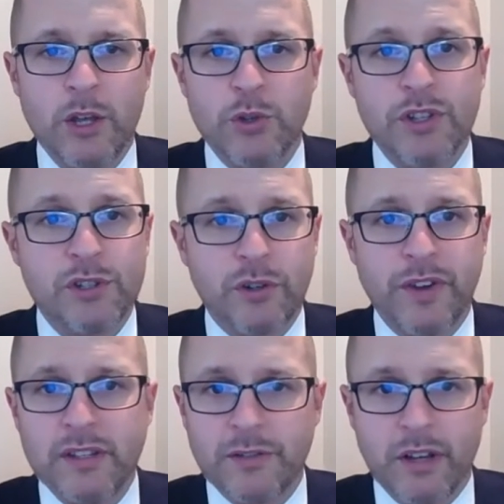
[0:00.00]
So this
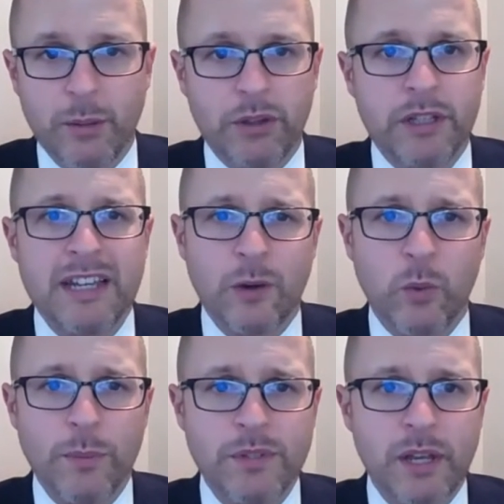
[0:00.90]
survey is available on the
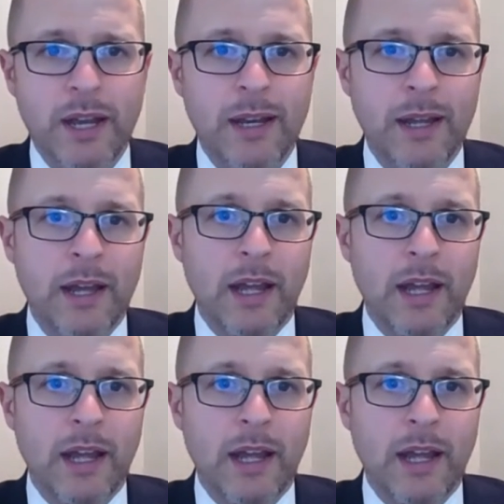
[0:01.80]
town website.